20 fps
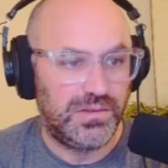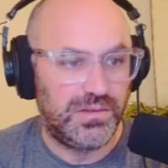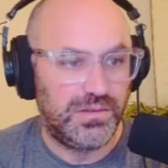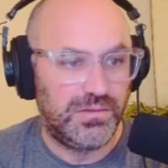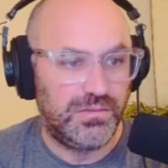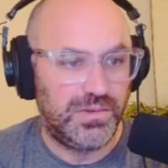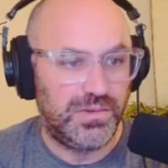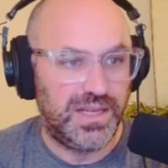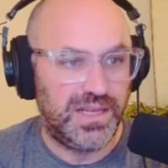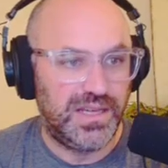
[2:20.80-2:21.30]

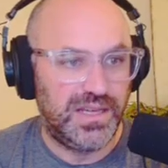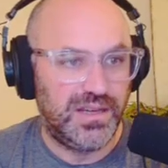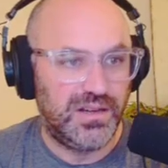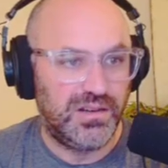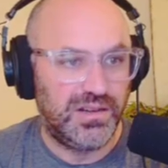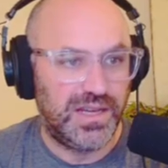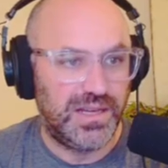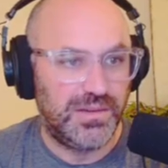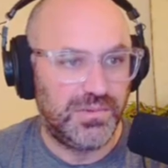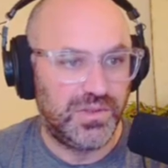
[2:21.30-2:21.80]
we are
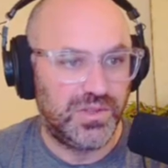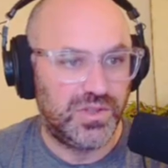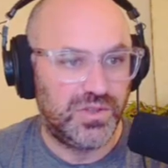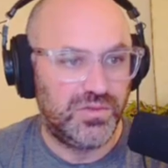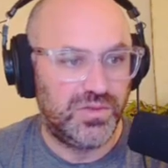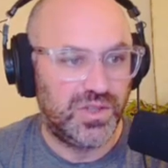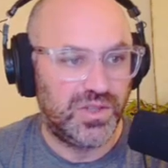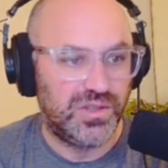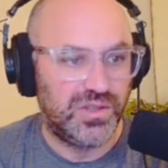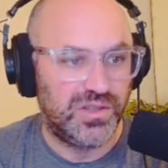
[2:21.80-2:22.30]
able to
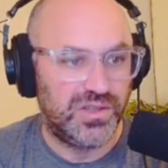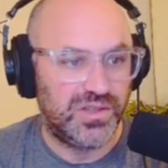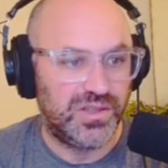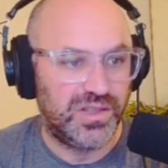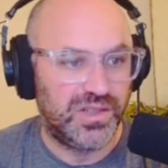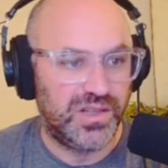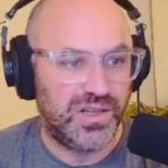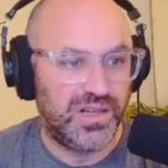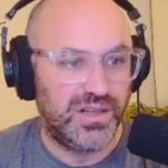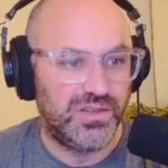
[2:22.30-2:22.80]
turn
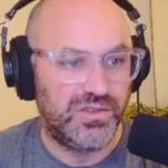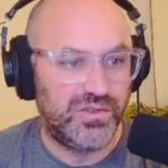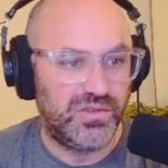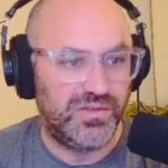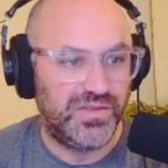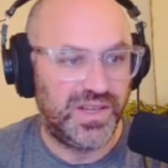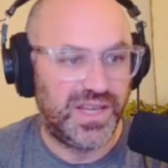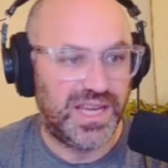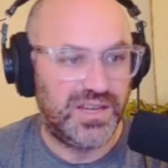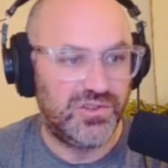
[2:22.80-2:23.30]
our
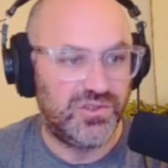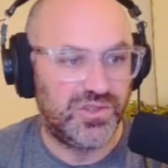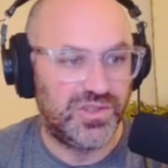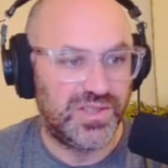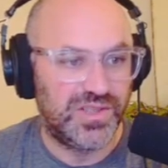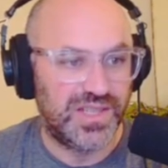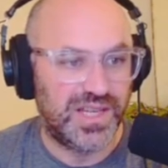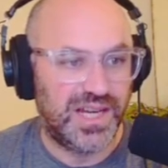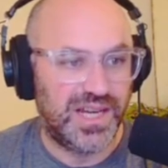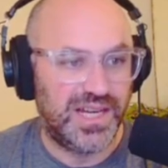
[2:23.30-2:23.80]
notifications
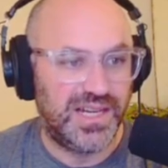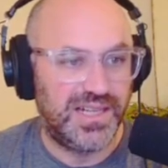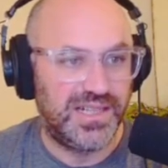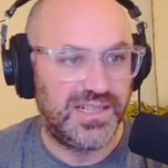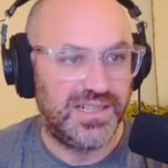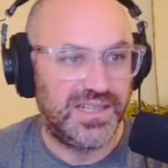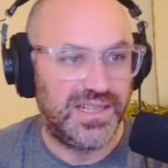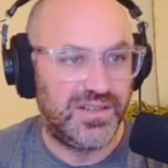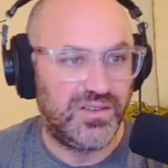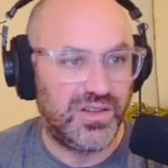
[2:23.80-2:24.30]
on
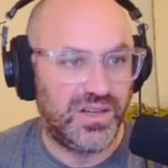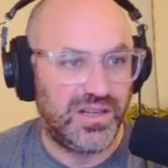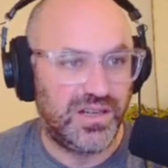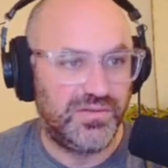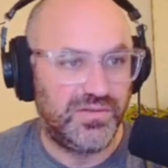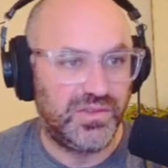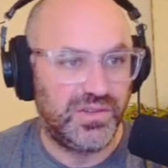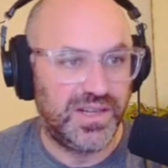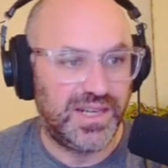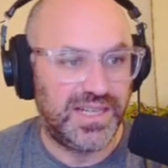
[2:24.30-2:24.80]
and off
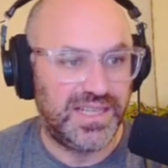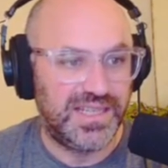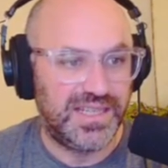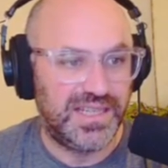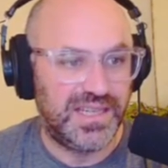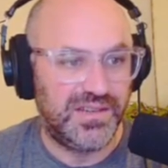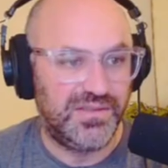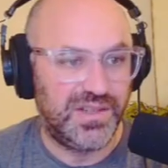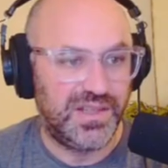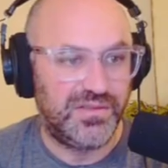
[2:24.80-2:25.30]
for any
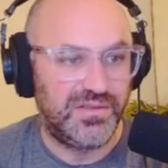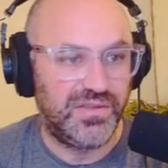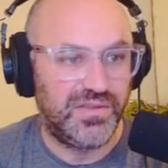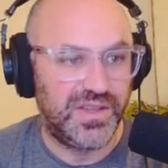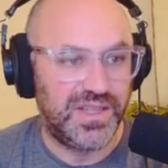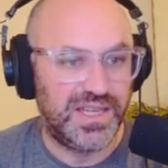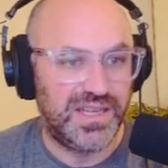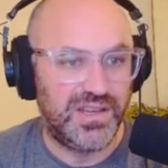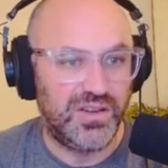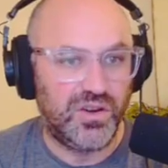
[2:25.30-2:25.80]
given for
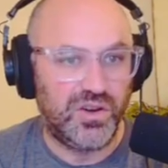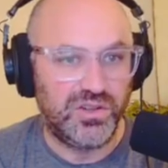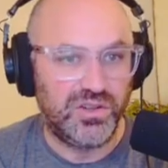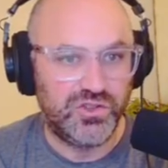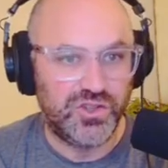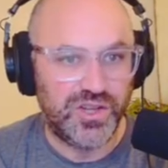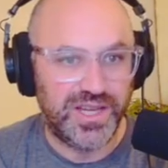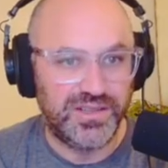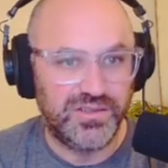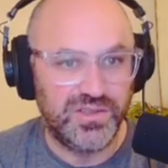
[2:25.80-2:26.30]
the all
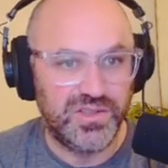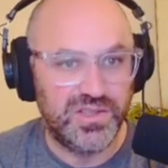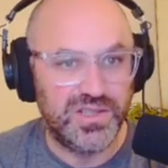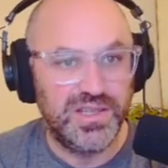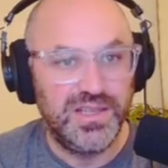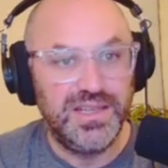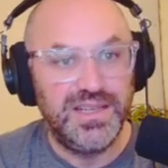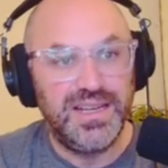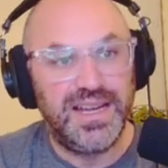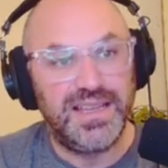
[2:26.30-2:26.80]
channels.
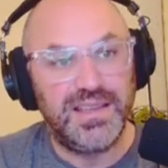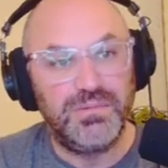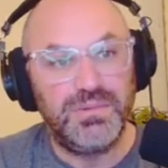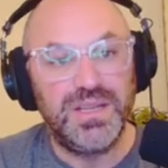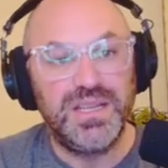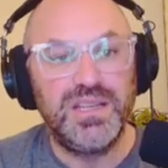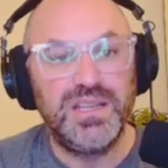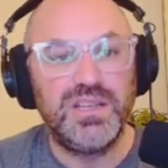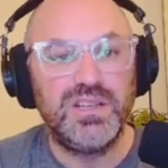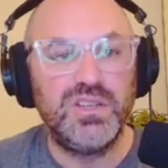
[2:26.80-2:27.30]
And then we
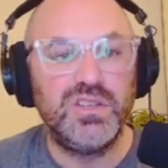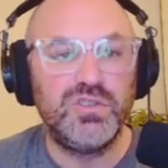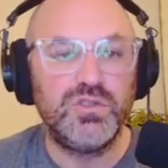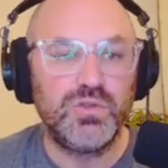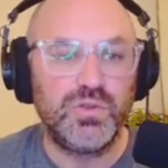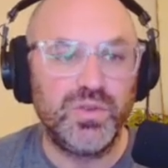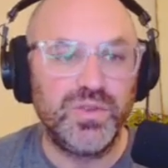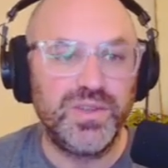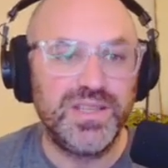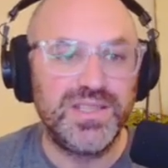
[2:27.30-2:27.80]
can
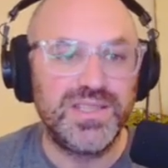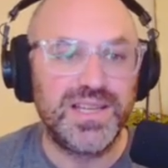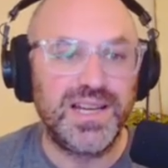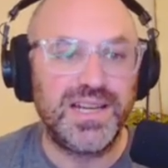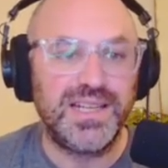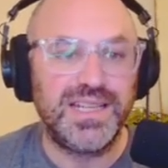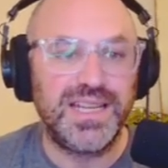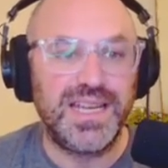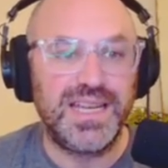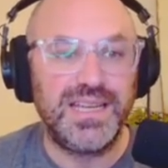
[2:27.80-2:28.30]
control this on
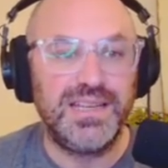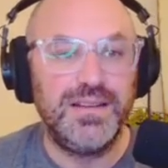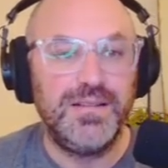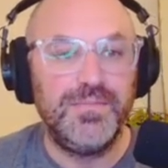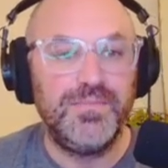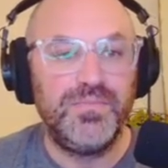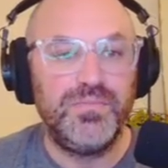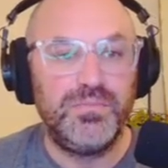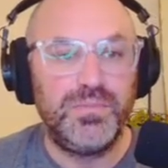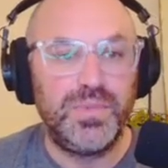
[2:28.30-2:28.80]
a
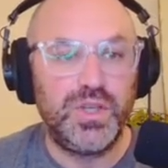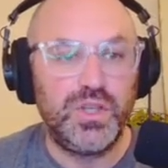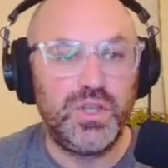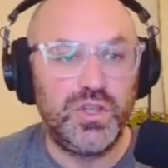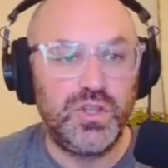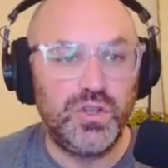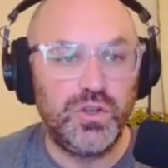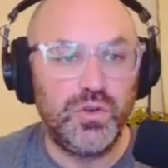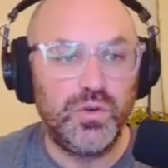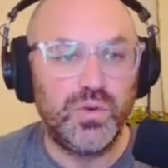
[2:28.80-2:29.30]

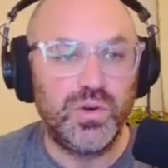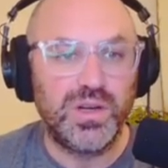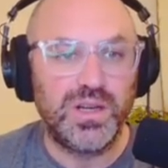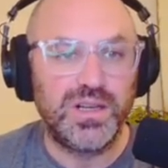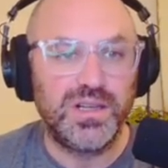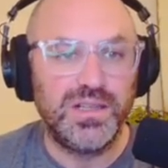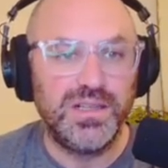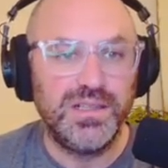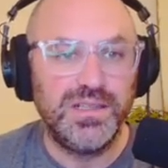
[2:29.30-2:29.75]
pure